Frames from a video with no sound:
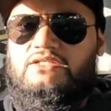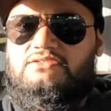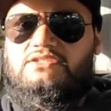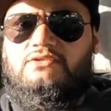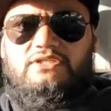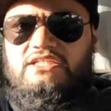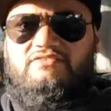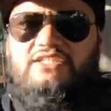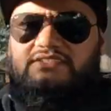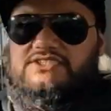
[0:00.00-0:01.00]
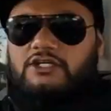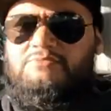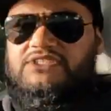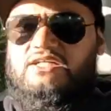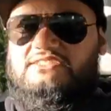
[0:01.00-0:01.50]
So even in
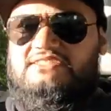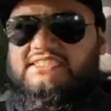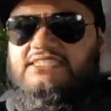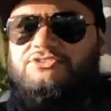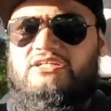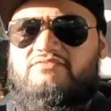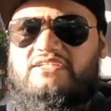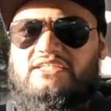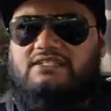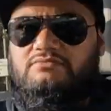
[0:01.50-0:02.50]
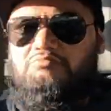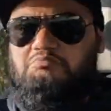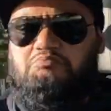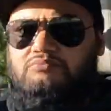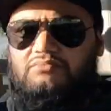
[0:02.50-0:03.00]
stop-start city traffic,
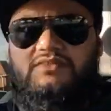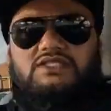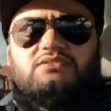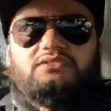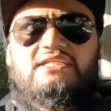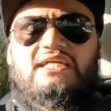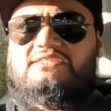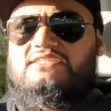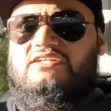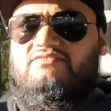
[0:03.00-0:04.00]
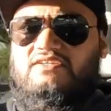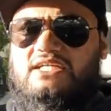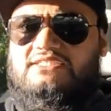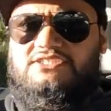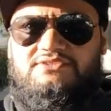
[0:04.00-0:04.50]
the
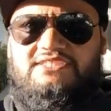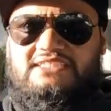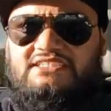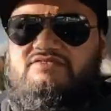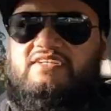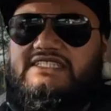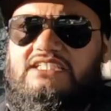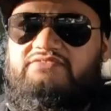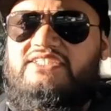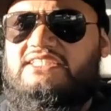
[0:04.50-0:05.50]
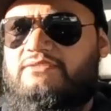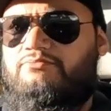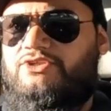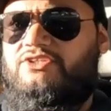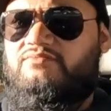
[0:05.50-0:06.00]
X260 facelift is an
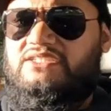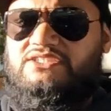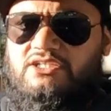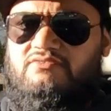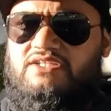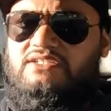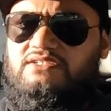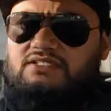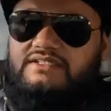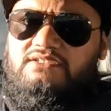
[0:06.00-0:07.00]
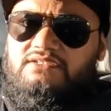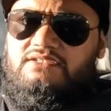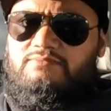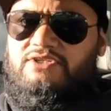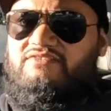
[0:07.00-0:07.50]
improvement over
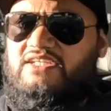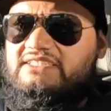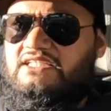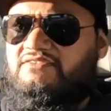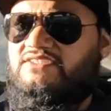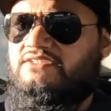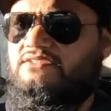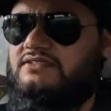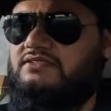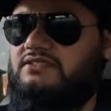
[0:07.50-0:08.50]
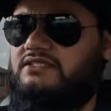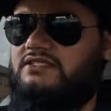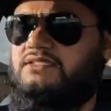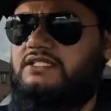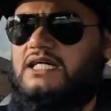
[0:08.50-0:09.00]
the pre-facelift.
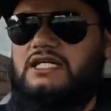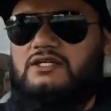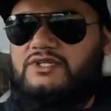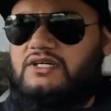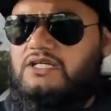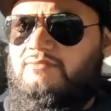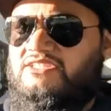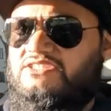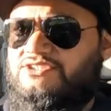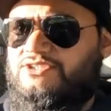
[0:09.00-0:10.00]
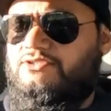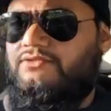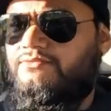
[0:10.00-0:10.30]
Now here we are coming to